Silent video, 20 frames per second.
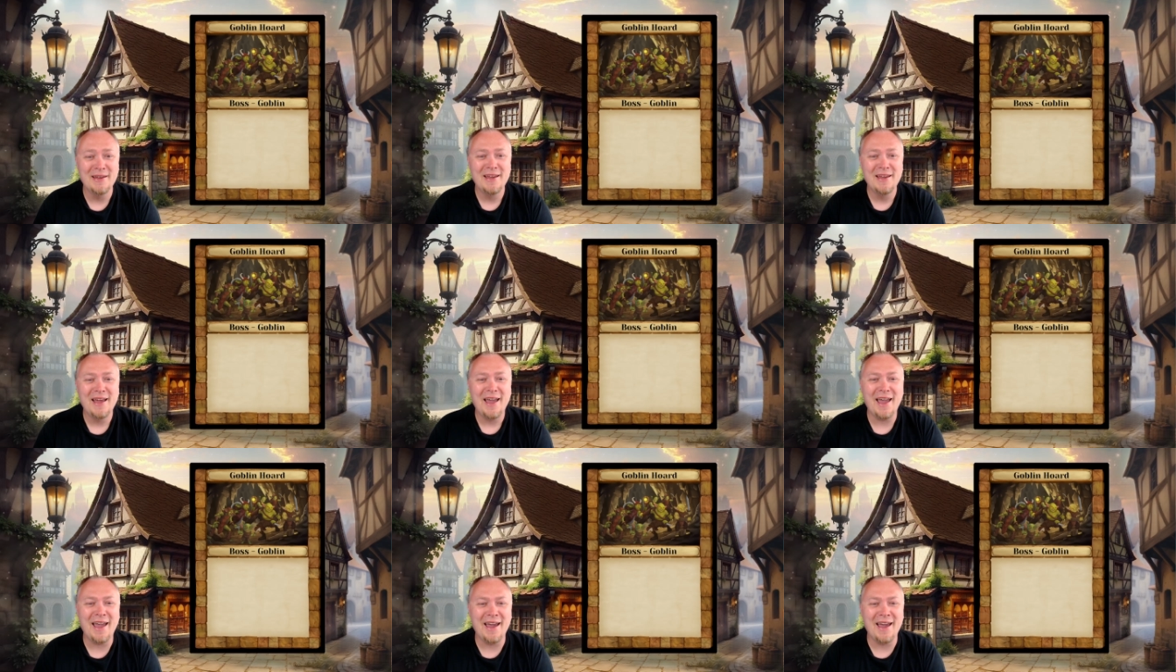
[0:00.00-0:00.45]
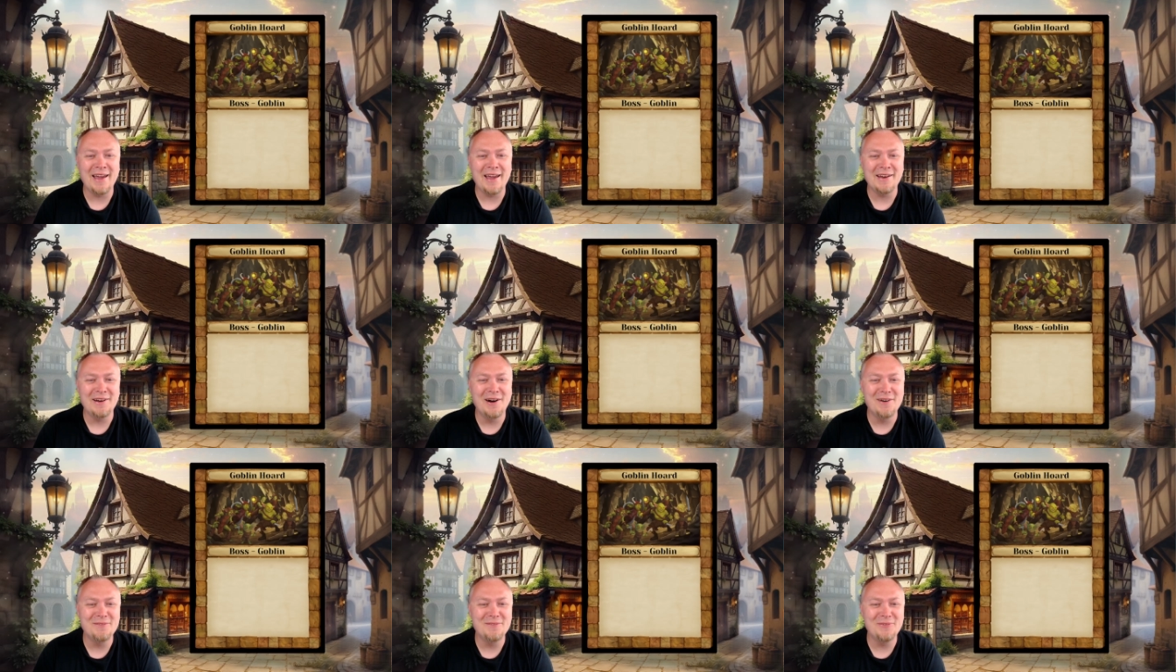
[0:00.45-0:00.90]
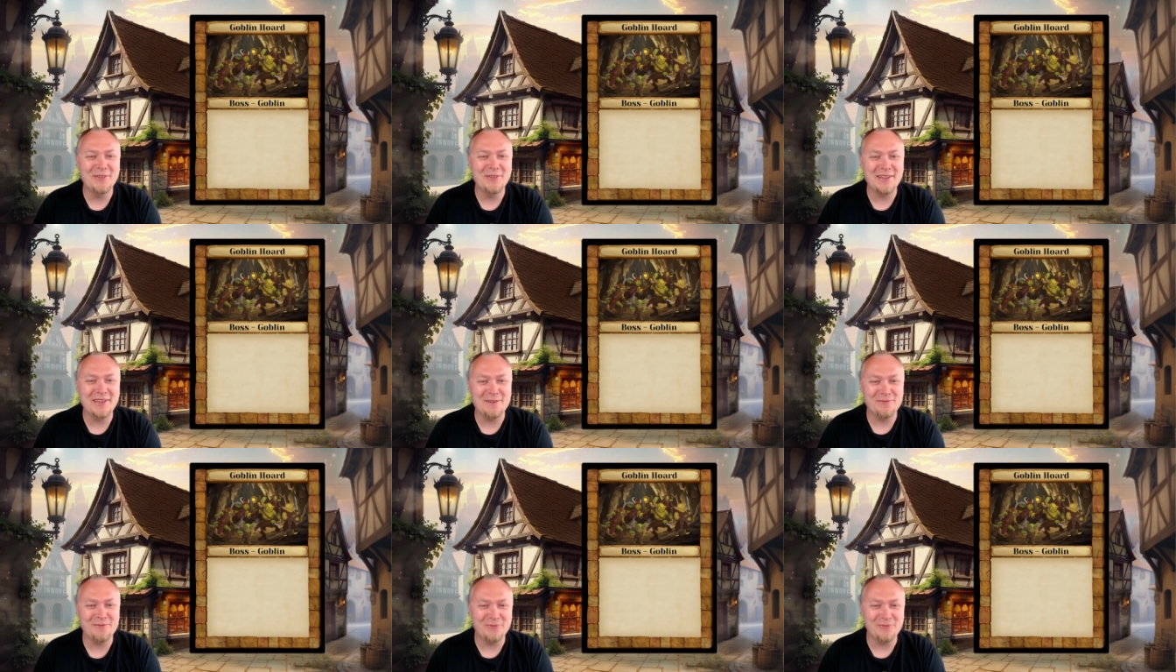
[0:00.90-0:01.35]
and
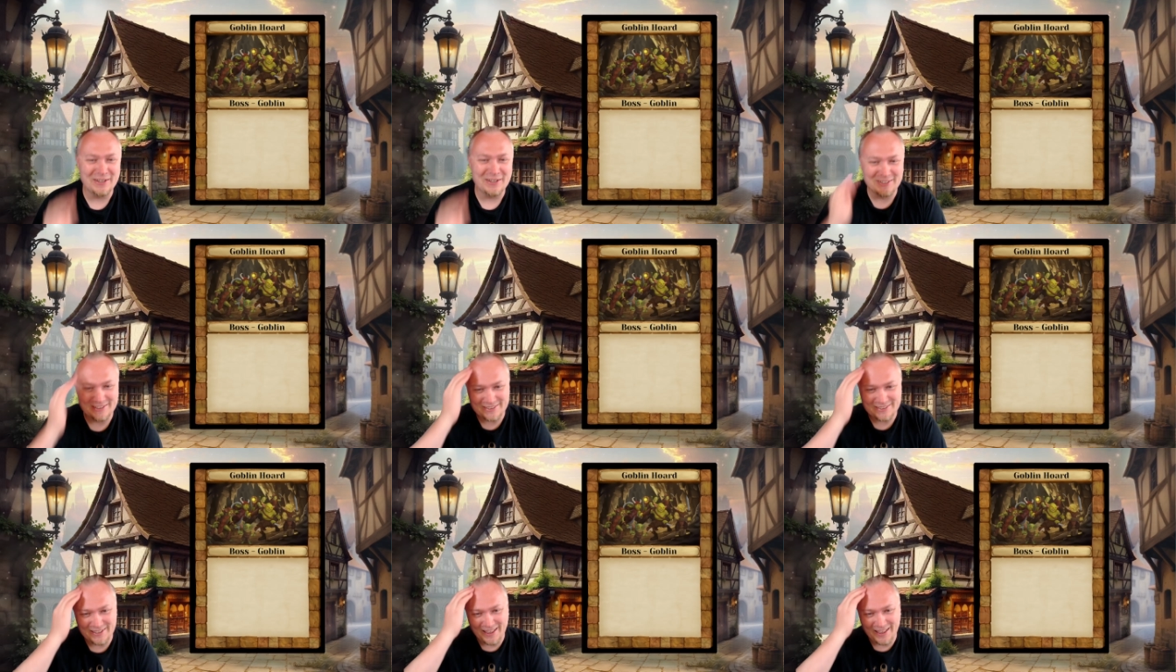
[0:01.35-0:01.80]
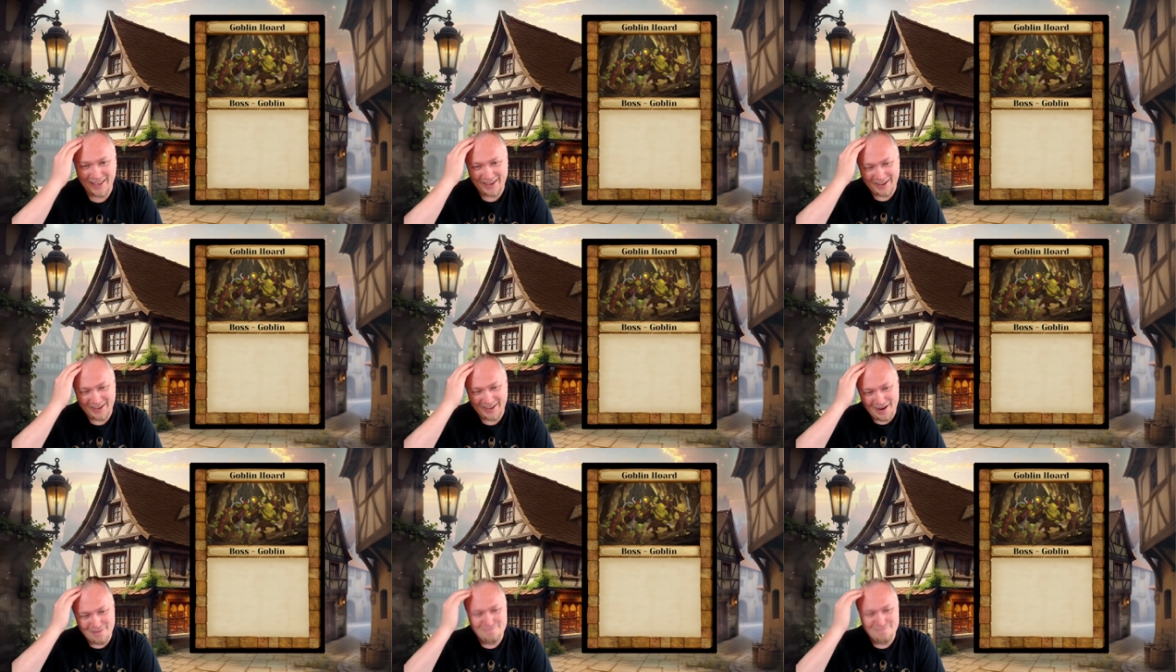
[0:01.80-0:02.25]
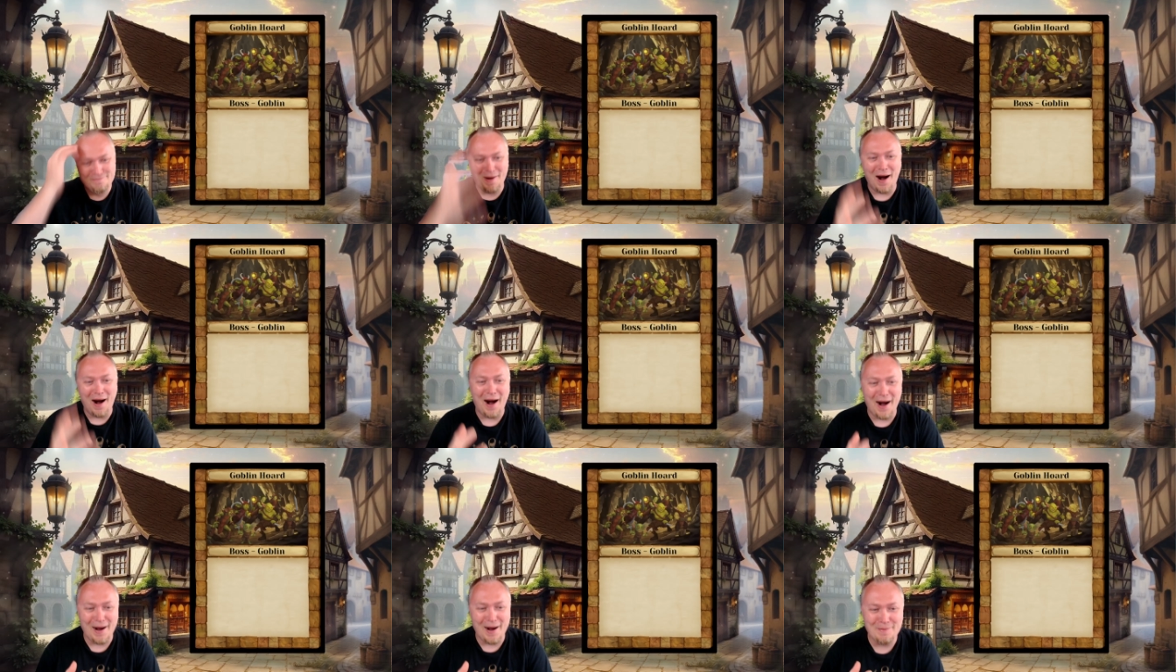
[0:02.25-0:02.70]
hopefully it feels like a
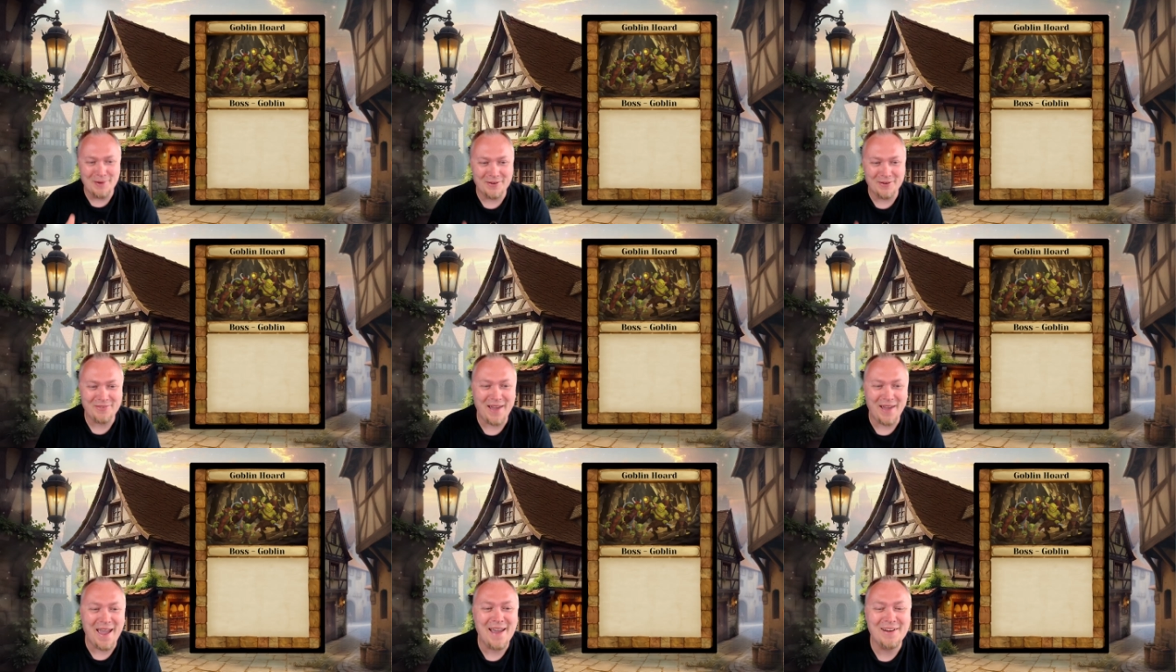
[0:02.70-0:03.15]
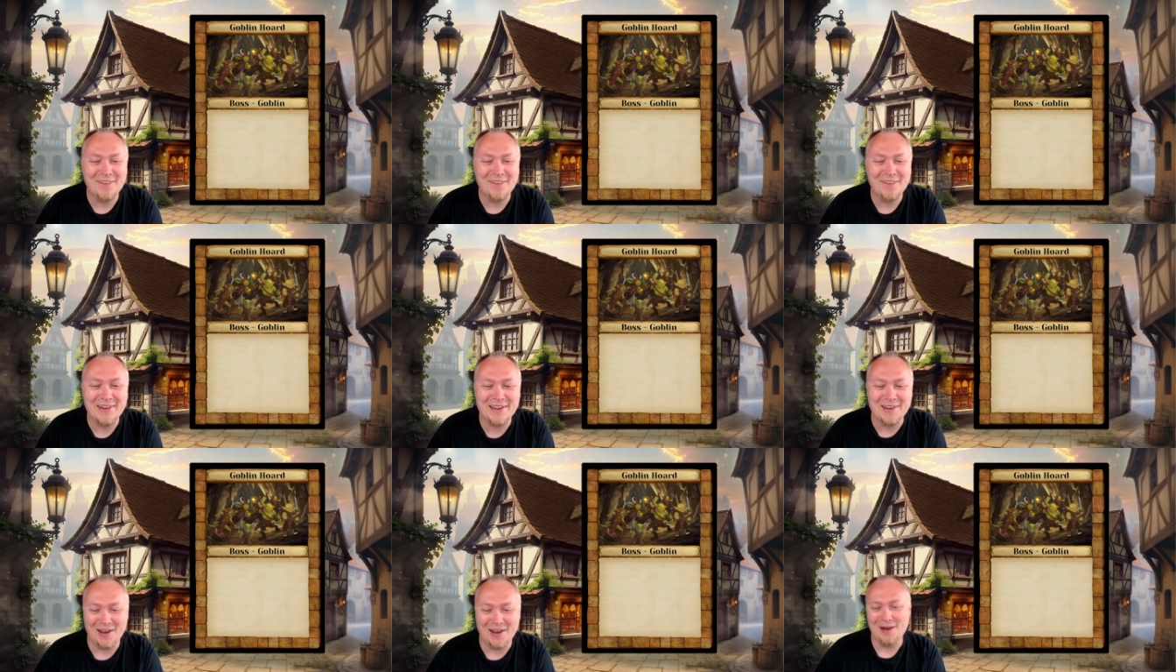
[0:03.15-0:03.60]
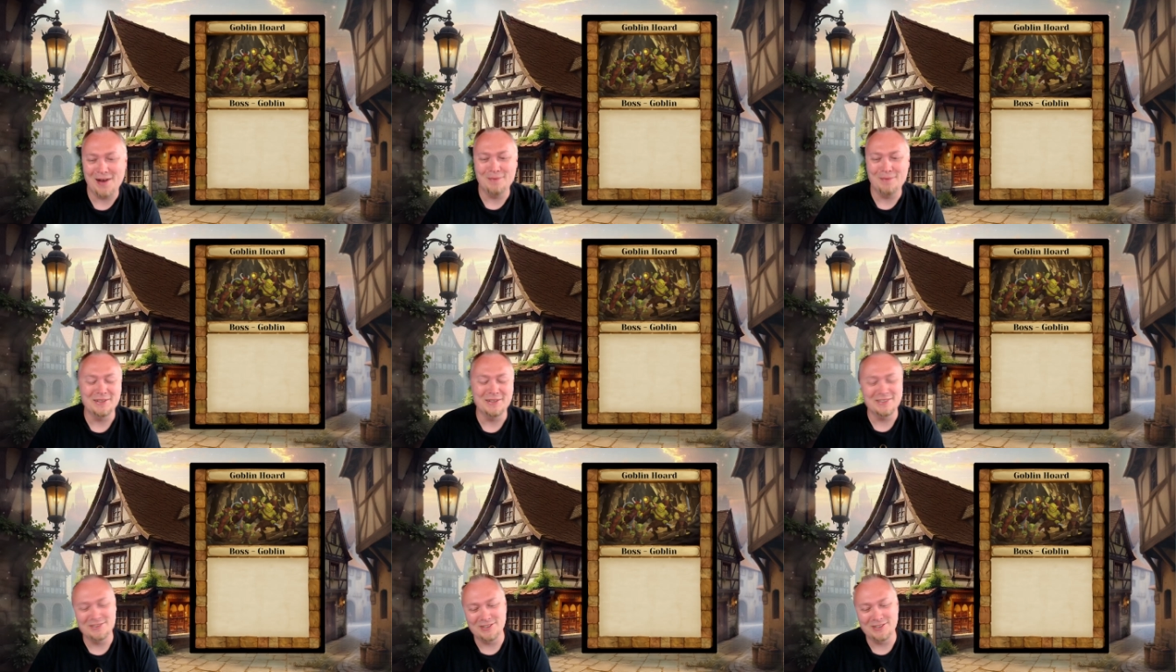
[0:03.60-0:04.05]
mob of angry
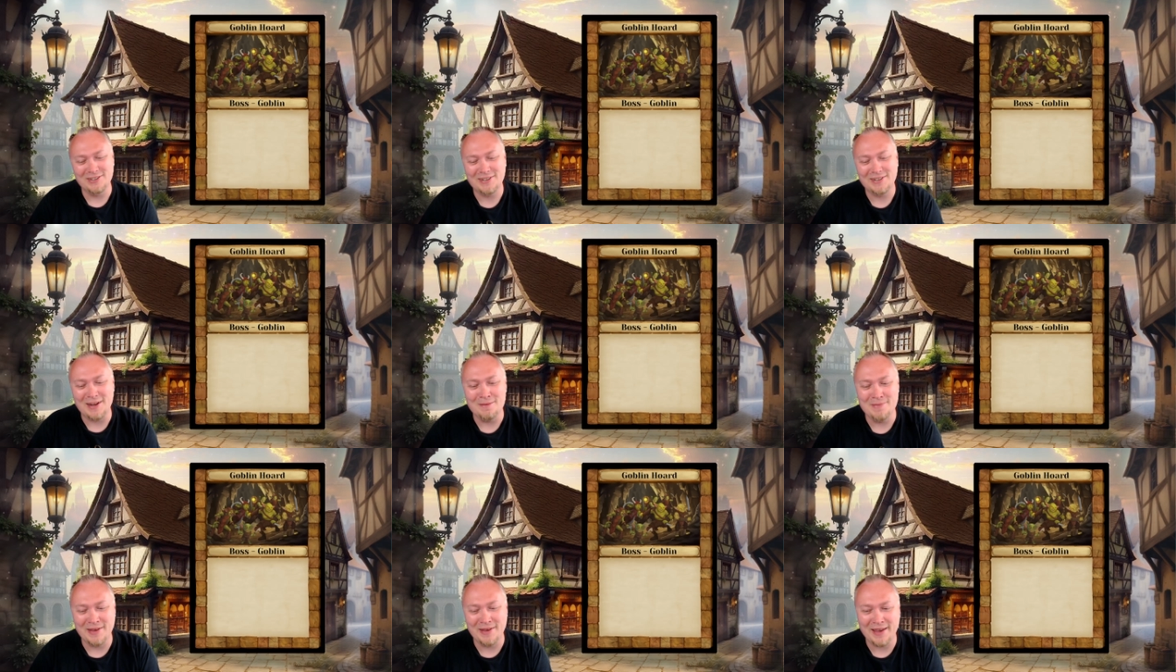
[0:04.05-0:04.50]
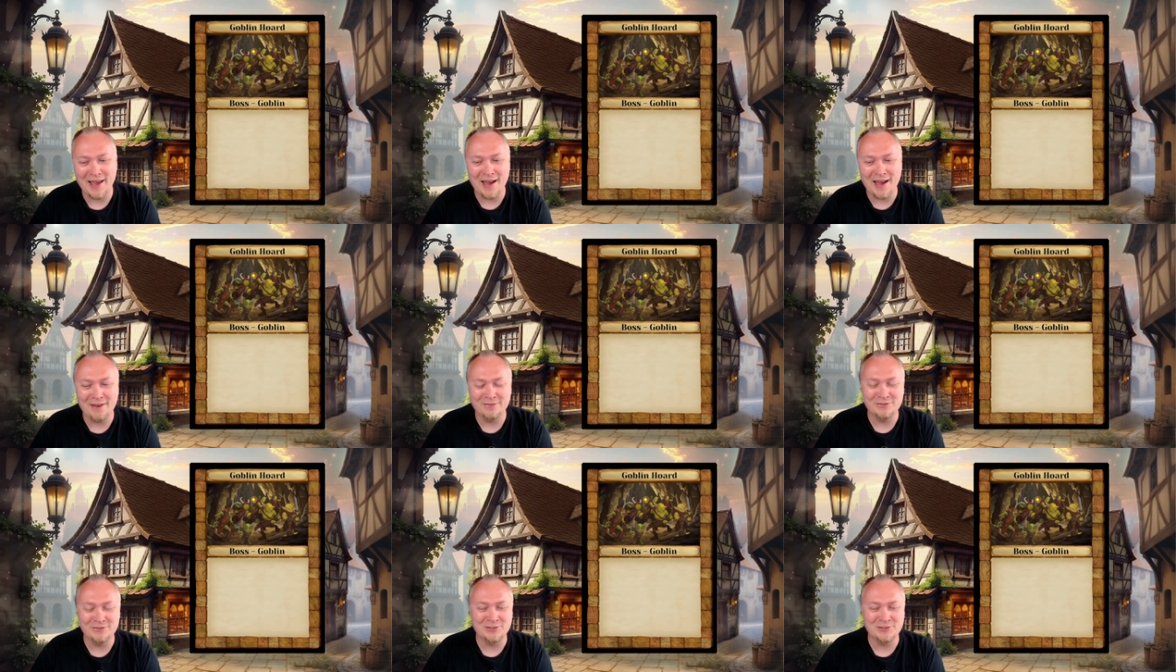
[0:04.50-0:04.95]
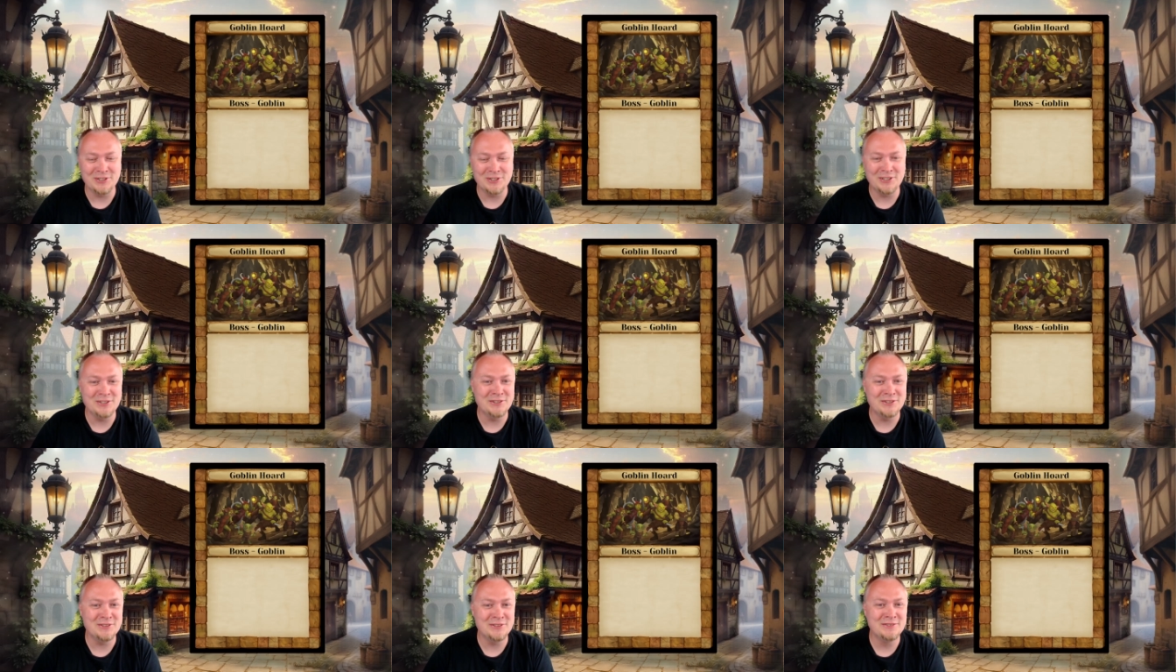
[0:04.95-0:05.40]
goblins are coming after
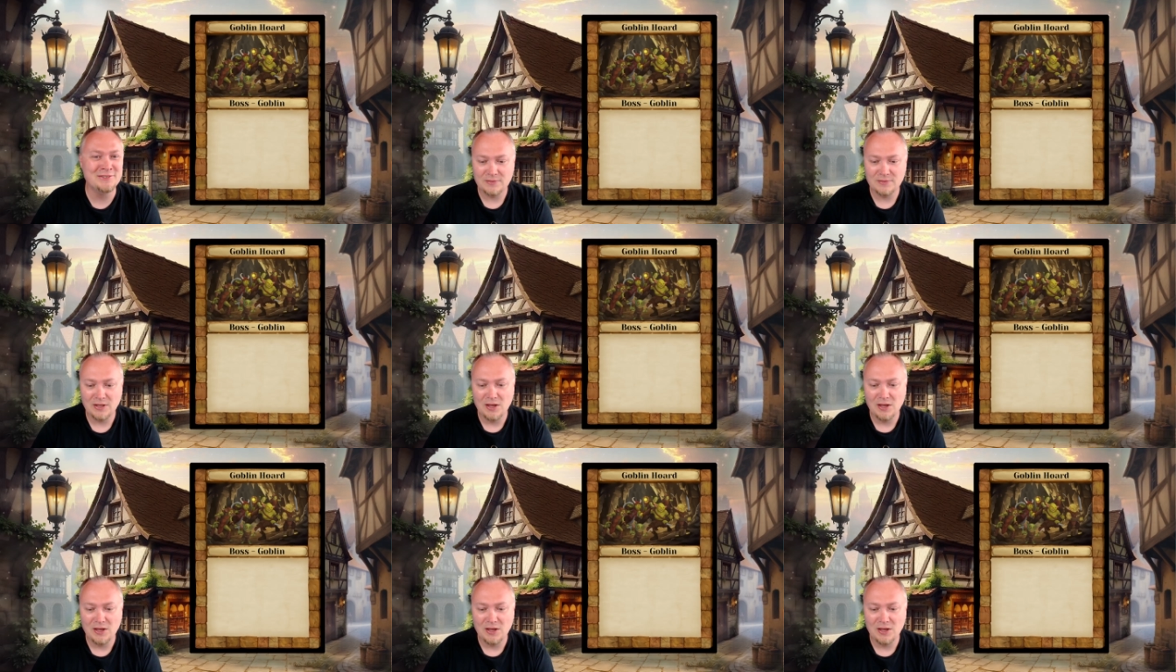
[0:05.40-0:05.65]
you.